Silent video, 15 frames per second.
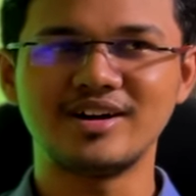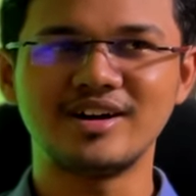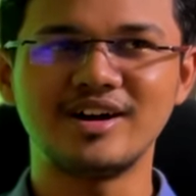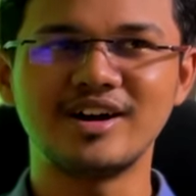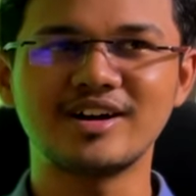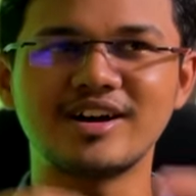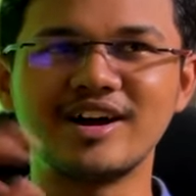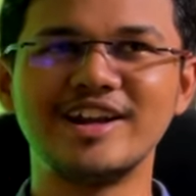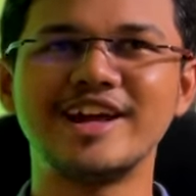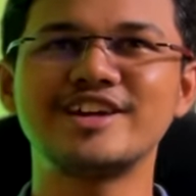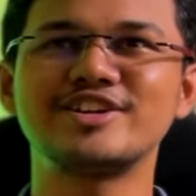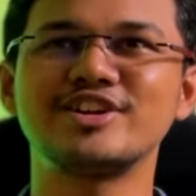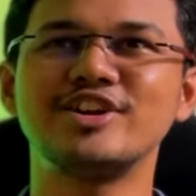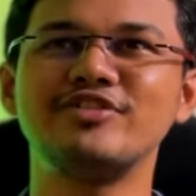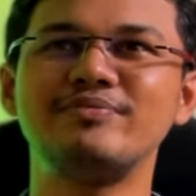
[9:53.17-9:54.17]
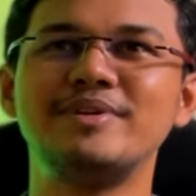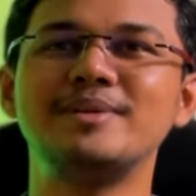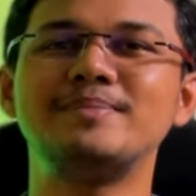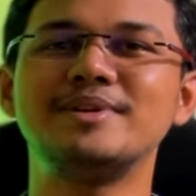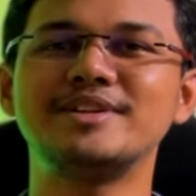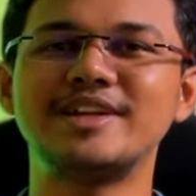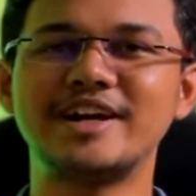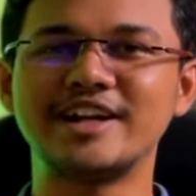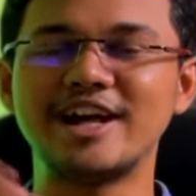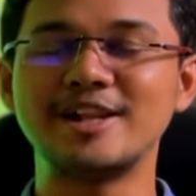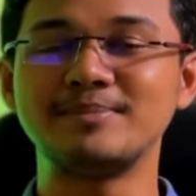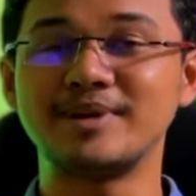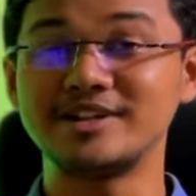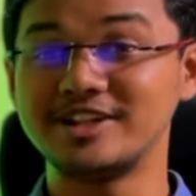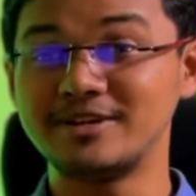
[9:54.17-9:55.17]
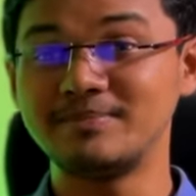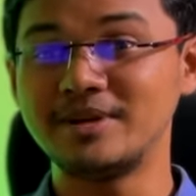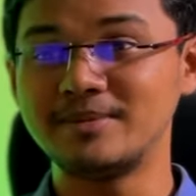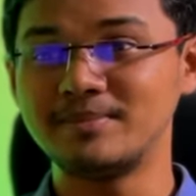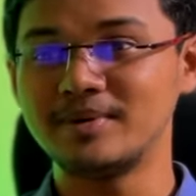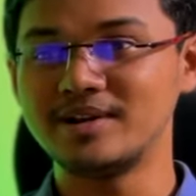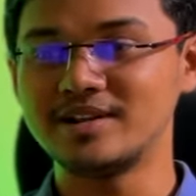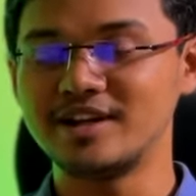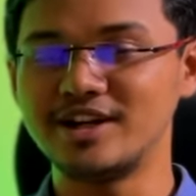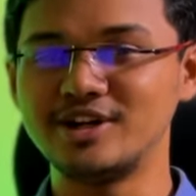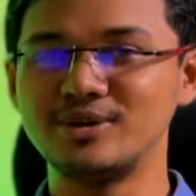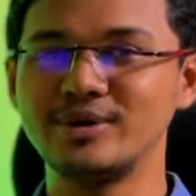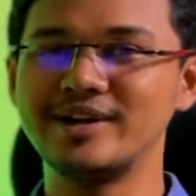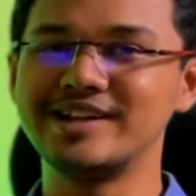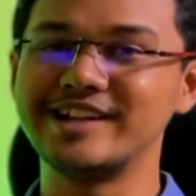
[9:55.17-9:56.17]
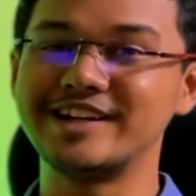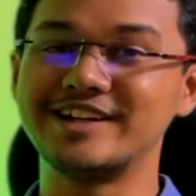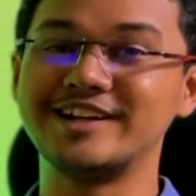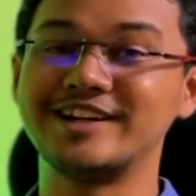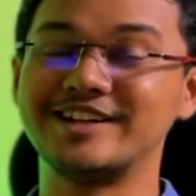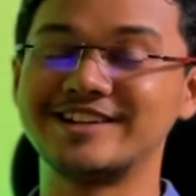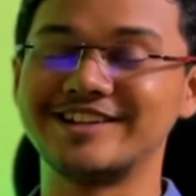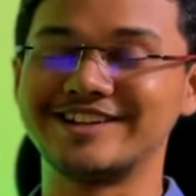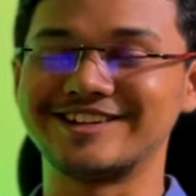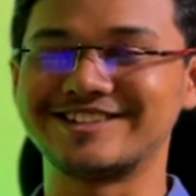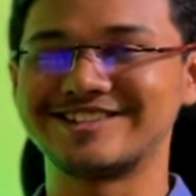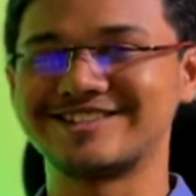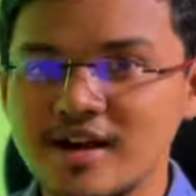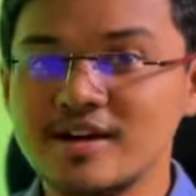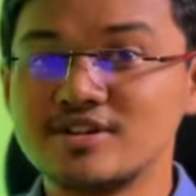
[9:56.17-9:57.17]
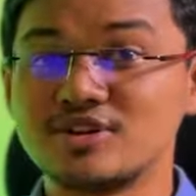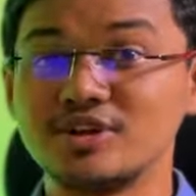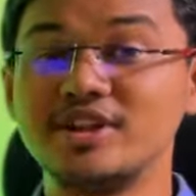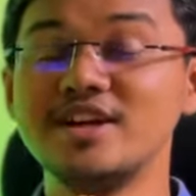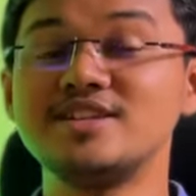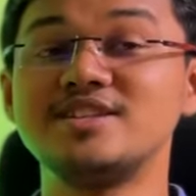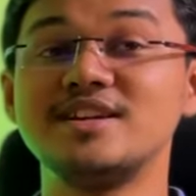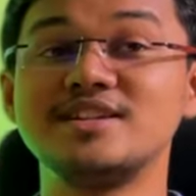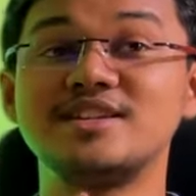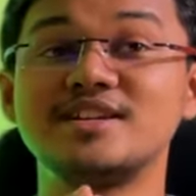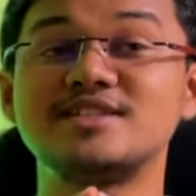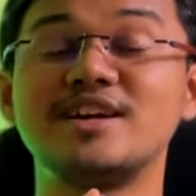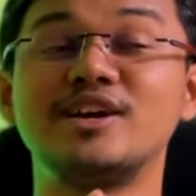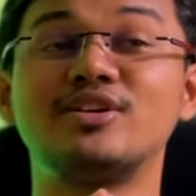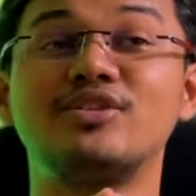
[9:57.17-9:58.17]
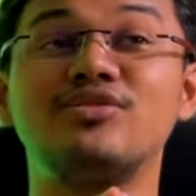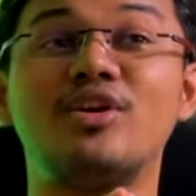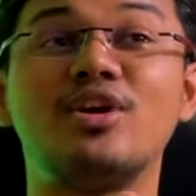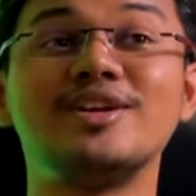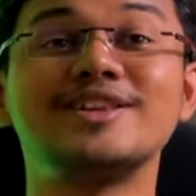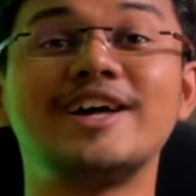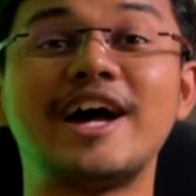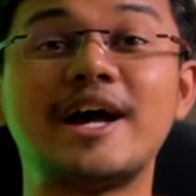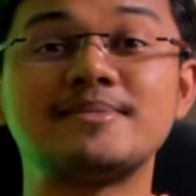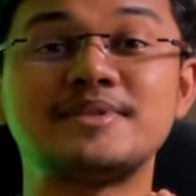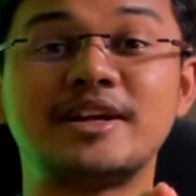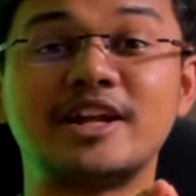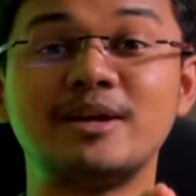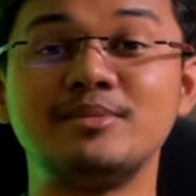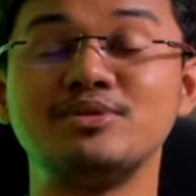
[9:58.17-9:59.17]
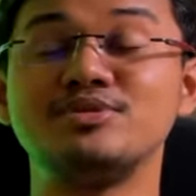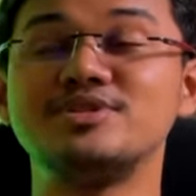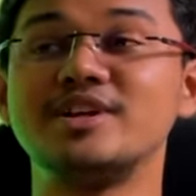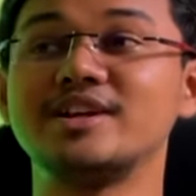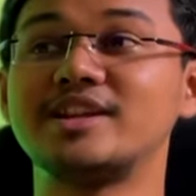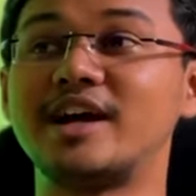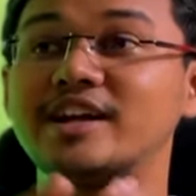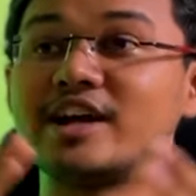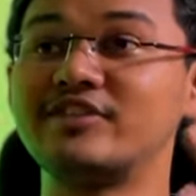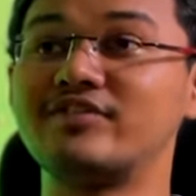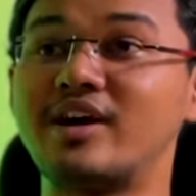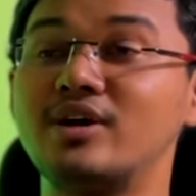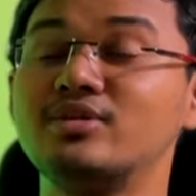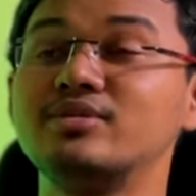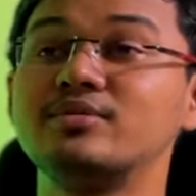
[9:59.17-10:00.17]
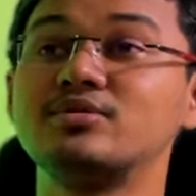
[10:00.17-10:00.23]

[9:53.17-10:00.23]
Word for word: a collection of people that help other people in doing little little things so this is the set of all the apps that i'm using that i found